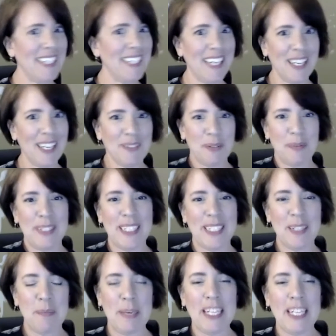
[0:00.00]
day when we
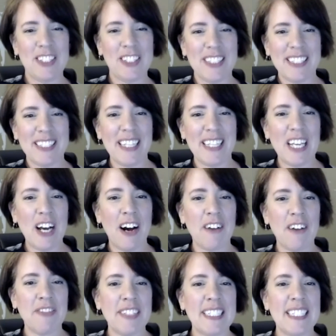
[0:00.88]
get patients in the
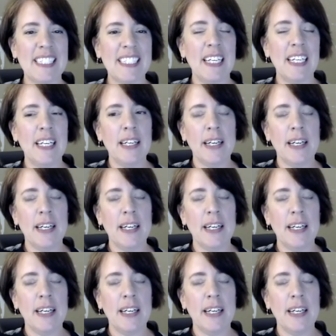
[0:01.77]
office.